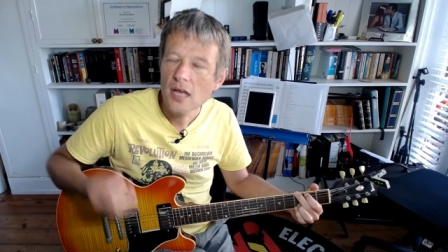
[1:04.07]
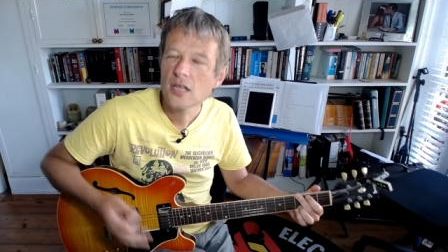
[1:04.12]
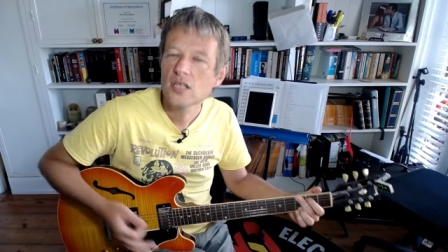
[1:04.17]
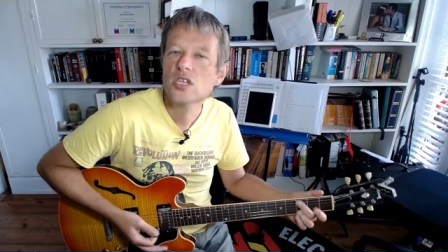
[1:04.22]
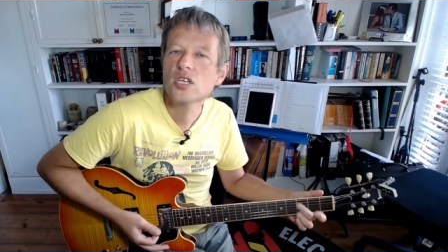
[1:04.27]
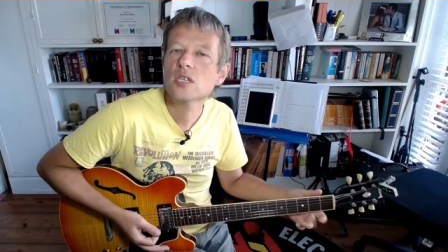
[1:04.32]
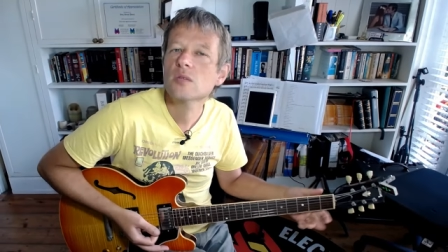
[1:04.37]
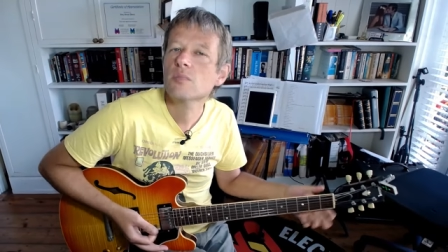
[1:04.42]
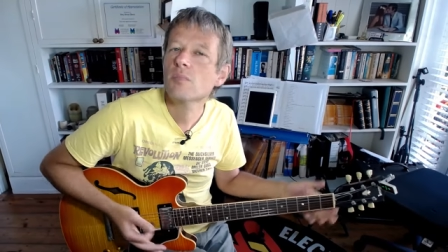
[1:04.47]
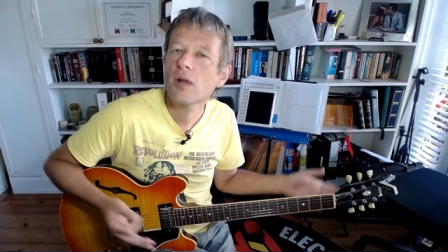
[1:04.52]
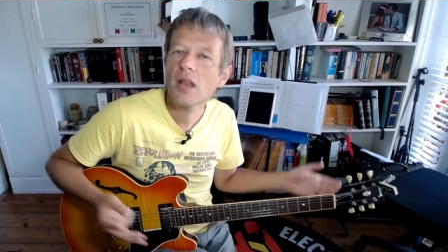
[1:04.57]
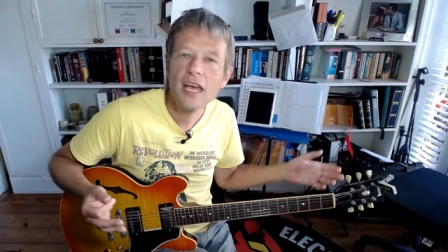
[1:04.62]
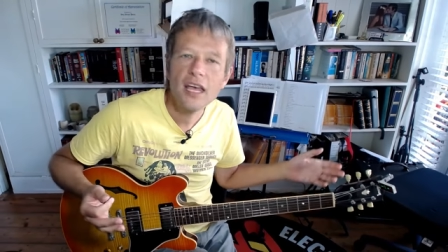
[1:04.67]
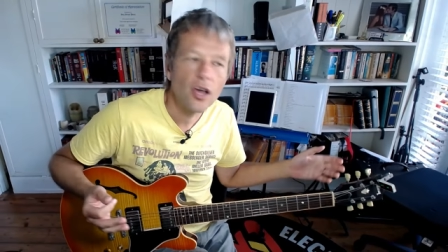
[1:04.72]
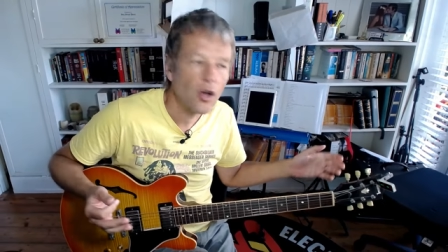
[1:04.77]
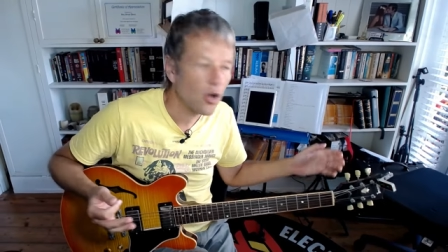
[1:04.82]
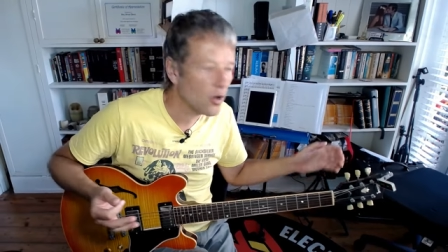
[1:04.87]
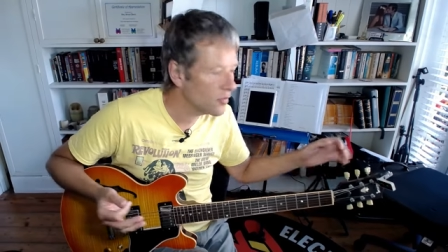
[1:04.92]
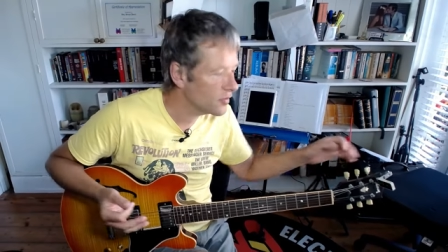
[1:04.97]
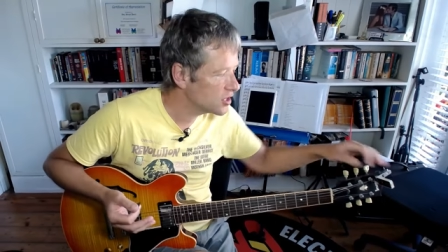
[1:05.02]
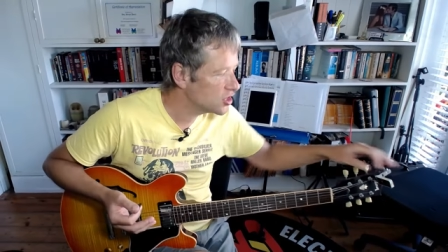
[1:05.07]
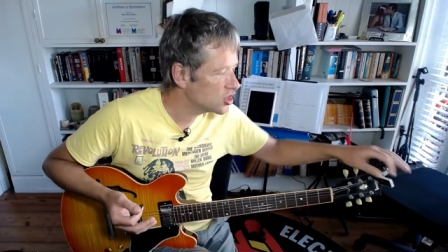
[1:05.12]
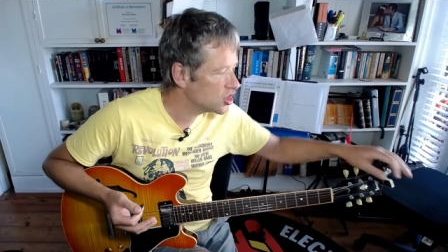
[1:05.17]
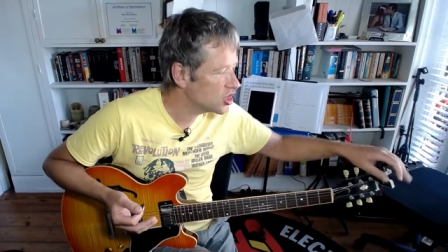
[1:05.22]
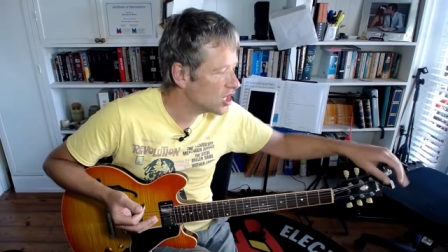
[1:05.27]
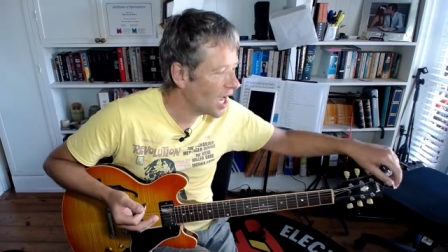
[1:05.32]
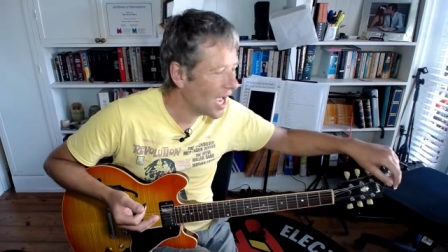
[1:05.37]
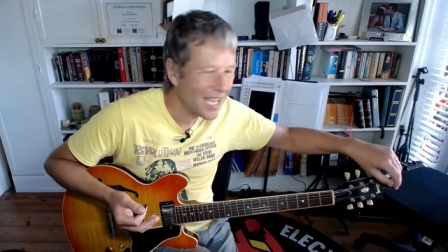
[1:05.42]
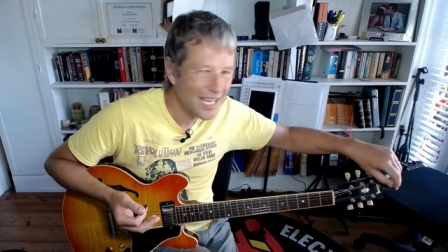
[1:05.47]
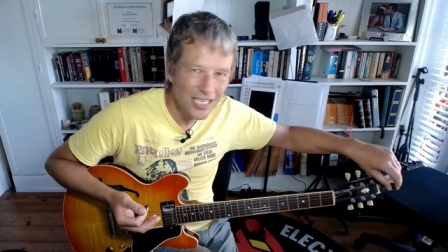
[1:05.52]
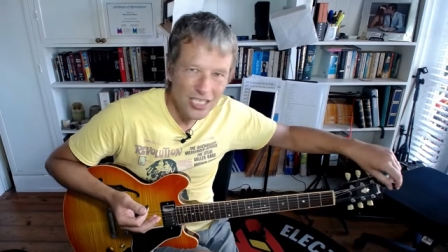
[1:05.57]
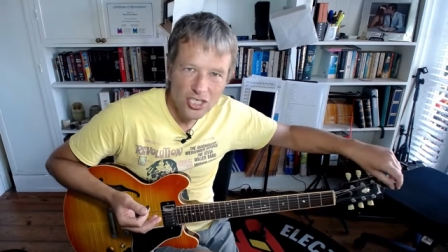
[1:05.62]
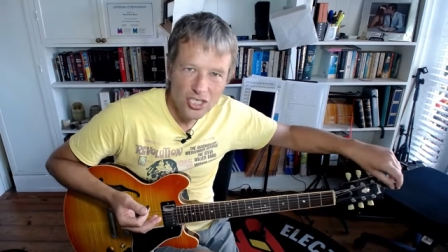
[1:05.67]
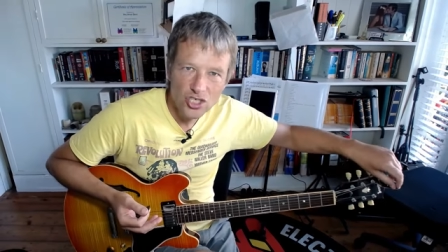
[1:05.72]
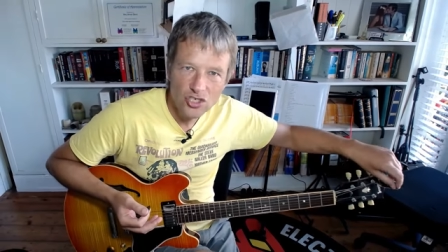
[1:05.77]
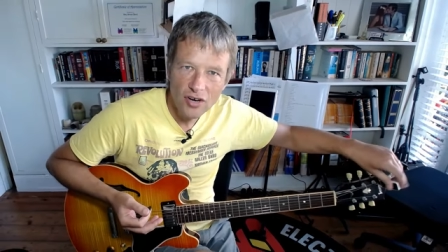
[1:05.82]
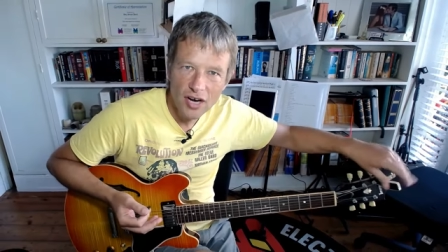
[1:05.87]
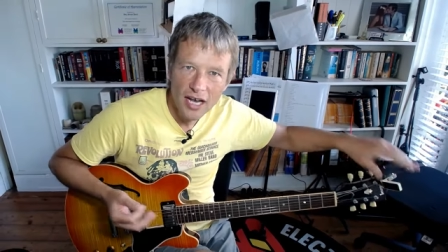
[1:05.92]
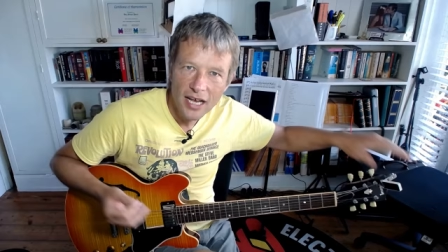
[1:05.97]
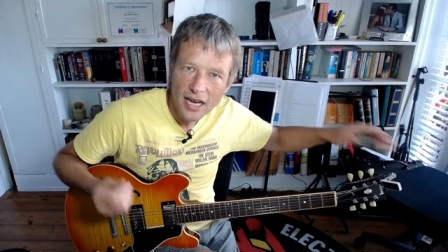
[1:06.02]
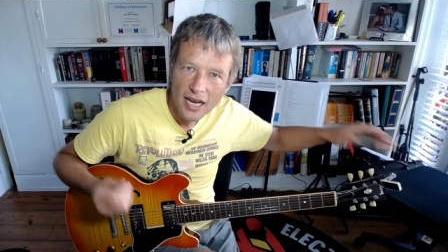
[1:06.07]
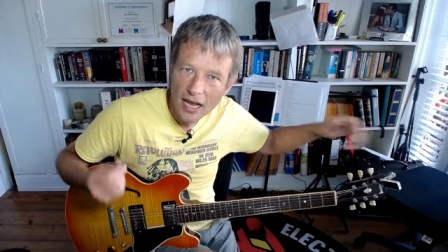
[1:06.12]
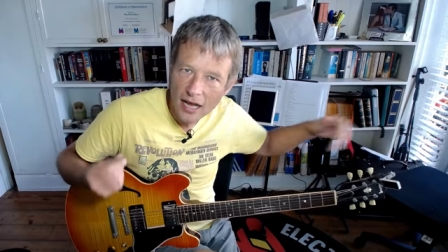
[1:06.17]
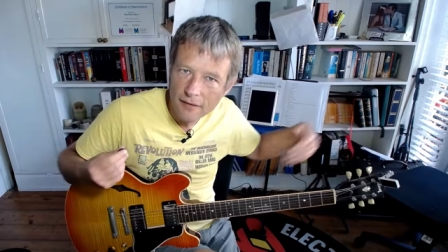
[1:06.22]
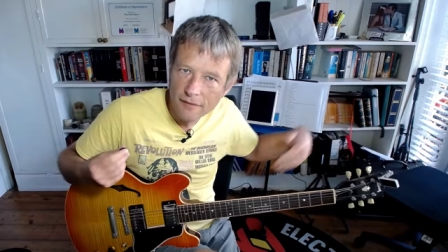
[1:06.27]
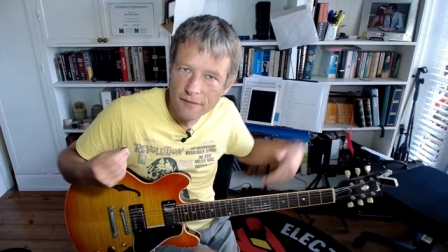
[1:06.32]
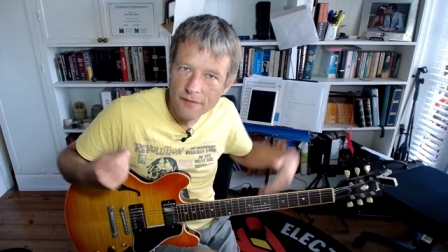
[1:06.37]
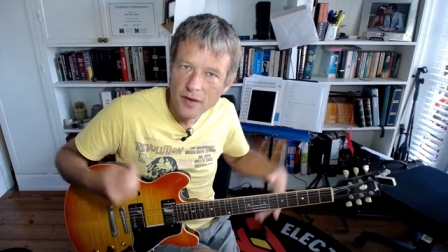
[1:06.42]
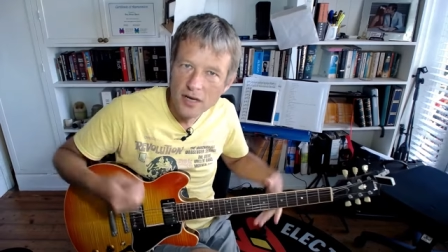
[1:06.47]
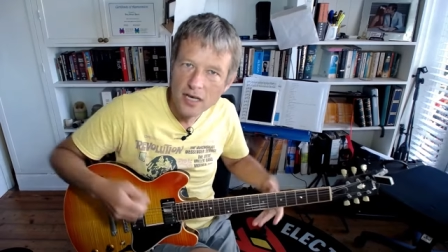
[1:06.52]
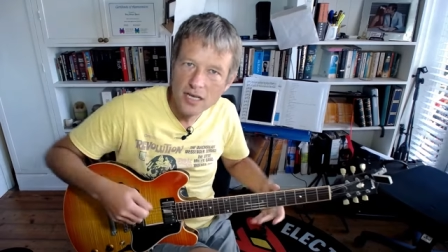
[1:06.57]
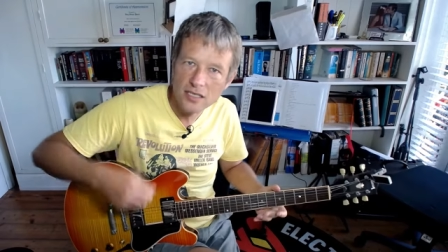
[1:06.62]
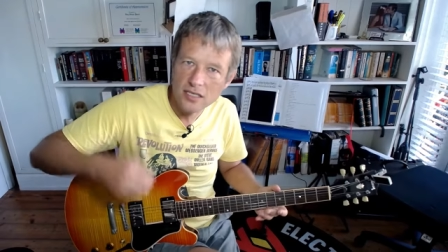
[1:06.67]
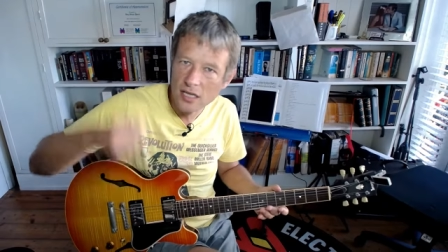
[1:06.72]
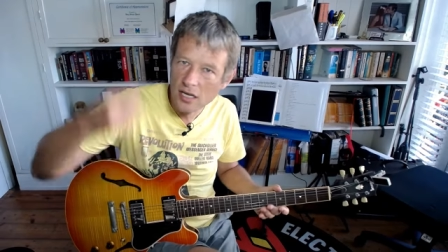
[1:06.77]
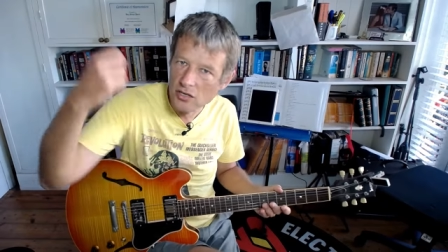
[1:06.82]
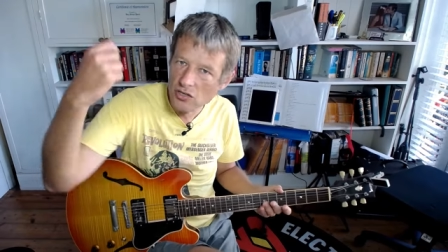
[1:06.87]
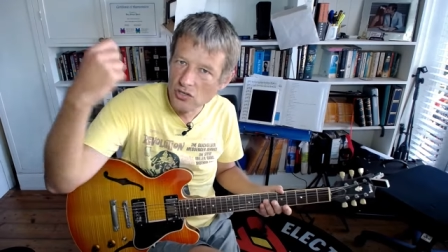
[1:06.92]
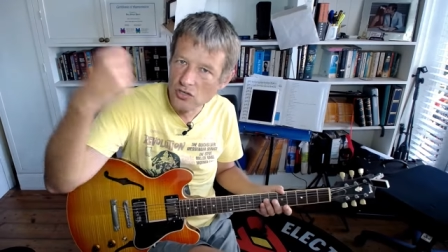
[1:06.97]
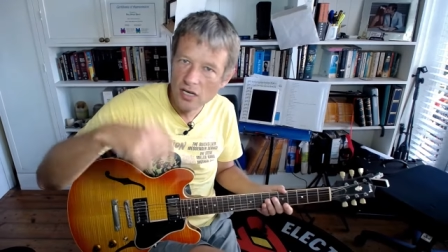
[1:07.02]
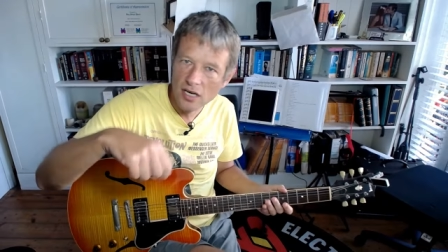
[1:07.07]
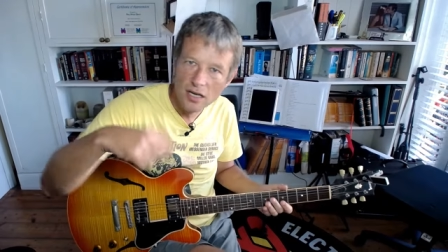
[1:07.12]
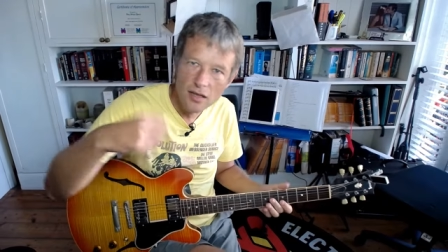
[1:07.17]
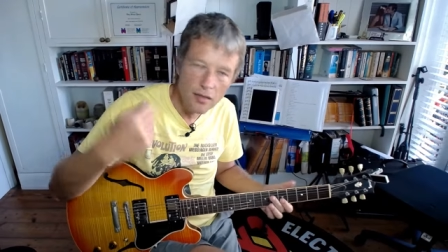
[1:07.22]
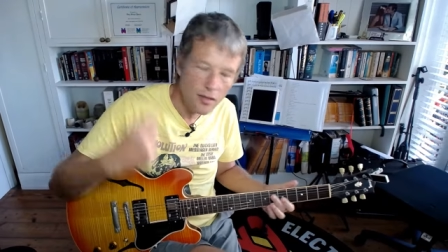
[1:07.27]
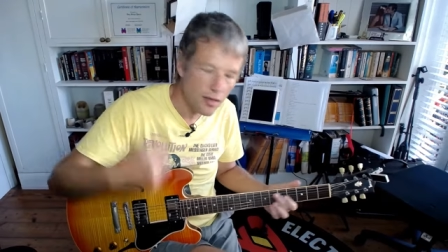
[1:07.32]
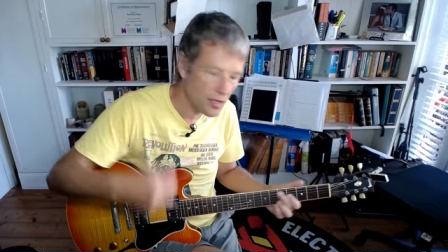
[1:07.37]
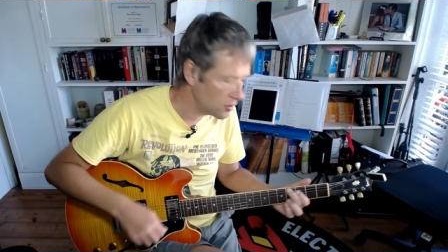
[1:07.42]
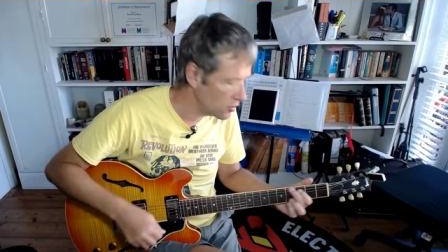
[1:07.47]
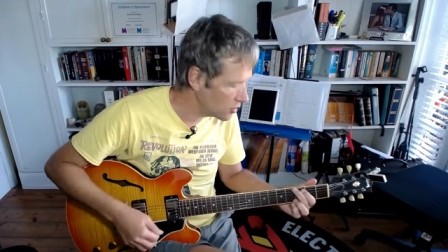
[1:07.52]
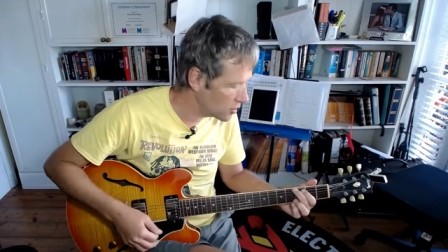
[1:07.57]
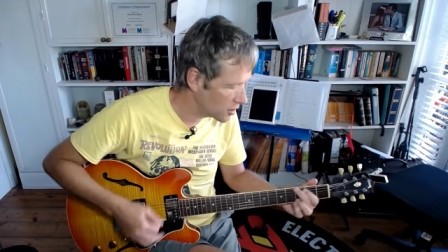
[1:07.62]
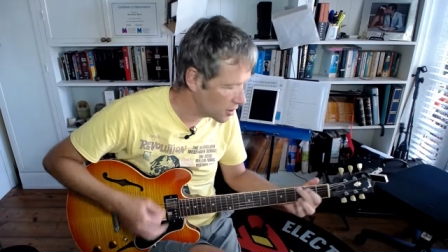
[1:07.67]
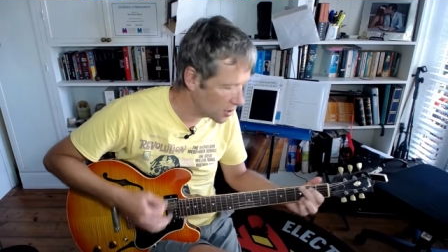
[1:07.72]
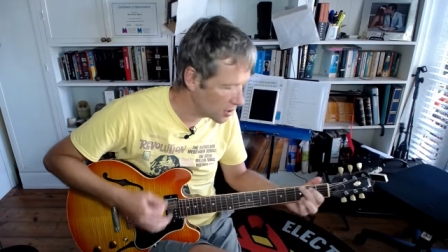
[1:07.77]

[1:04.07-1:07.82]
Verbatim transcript: just play on the change, right? At first, don't try and think you can